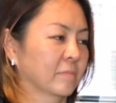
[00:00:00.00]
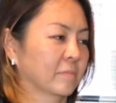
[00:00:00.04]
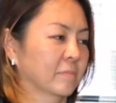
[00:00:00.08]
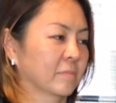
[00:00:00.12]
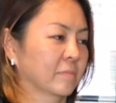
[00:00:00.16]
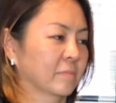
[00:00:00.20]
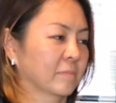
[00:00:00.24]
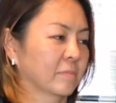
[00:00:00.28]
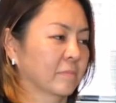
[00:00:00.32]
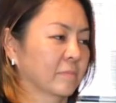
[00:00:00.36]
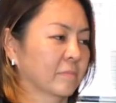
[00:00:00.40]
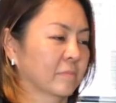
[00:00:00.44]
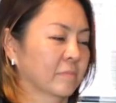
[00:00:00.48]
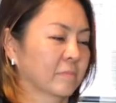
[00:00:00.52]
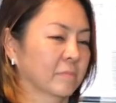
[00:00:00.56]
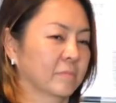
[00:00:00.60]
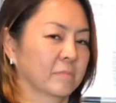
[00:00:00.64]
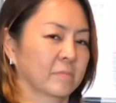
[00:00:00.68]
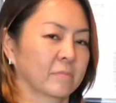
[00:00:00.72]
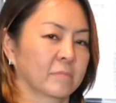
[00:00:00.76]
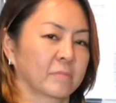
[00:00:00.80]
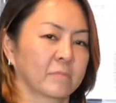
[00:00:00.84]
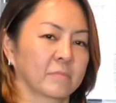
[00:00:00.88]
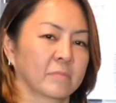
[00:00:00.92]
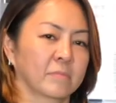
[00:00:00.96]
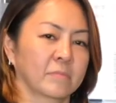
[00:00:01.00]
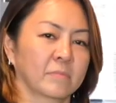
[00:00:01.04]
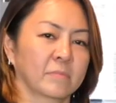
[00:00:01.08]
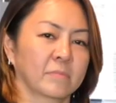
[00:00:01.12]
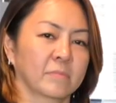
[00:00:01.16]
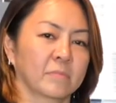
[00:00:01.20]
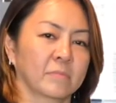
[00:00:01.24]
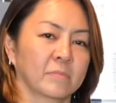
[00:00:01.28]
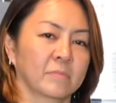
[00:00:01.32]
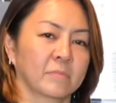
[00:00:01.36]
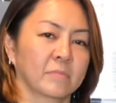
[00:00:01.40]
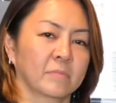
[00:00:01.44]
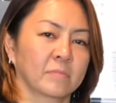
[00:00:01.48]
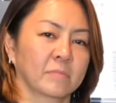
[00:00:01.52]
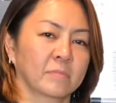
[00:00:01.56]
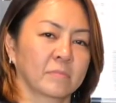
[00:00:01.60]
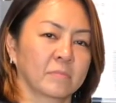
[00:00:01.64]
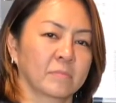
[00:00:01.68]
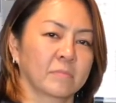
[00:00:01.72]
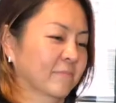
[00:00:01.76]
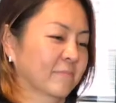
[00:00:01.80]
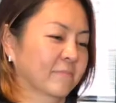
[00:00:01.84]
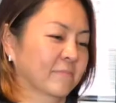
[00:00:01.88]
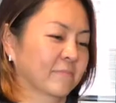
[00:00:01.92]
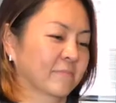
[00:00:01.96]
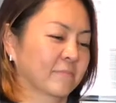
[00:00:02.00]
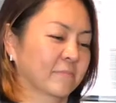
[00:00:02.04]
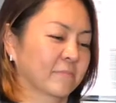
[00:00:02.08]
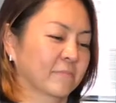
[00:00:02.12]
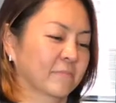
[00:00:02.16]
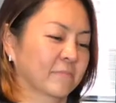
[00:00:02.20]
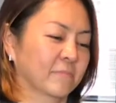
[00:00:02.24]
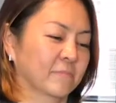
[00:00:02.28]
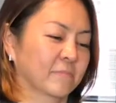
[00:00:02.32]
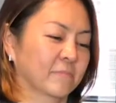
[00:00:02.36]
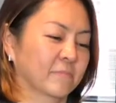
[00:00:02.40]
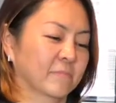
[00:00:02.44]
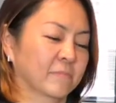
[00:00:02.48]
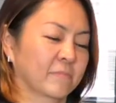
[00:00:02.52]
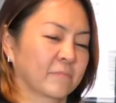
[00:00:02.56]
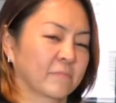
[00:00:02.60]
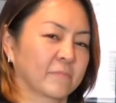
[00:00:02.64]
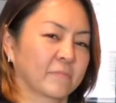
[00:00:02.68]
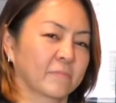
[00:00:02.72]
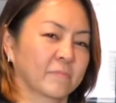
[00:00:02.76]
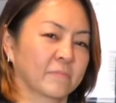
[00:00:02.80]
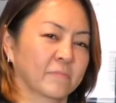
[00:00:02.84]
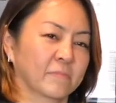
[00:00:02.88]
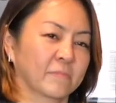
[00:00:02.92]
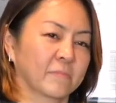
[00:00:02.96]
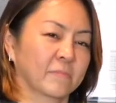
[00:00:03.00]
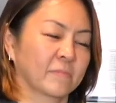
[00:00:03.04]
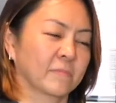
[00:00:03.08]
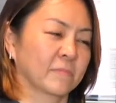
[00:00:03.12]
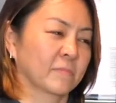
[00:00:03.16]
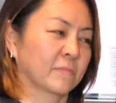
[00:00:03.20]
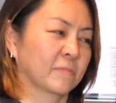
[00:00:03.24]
[no speech]